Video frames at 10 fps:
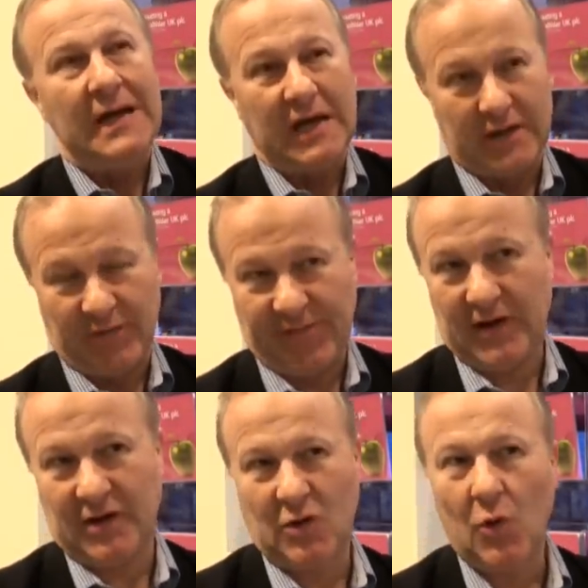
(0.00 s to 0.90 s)
Yes, we've
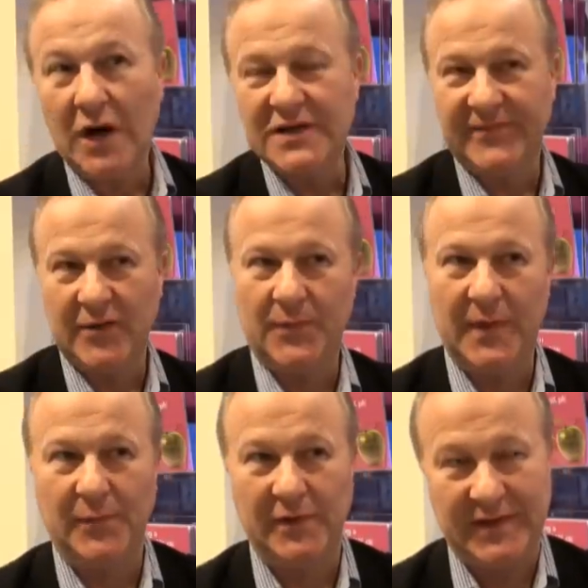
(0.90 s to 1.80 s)
had quite a few
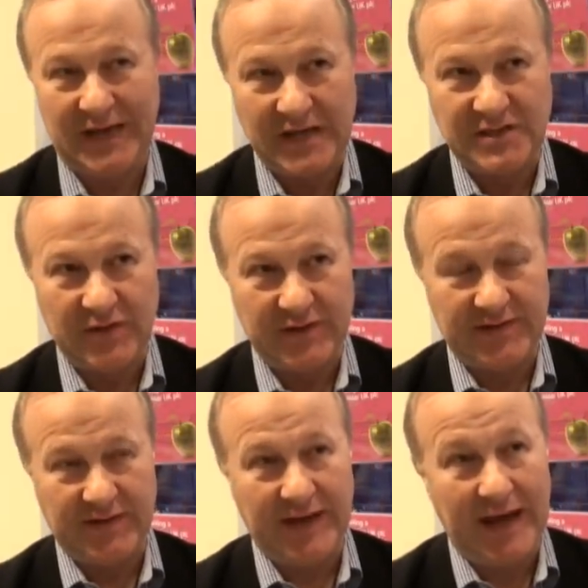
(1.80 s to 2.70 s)
people say to us
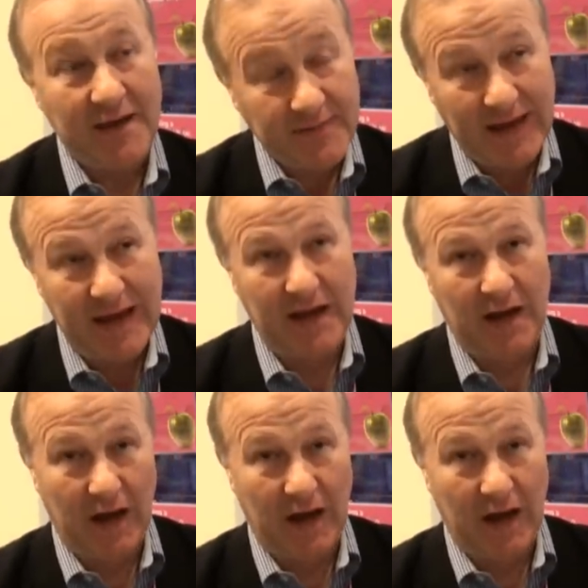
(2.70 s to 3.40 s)
that they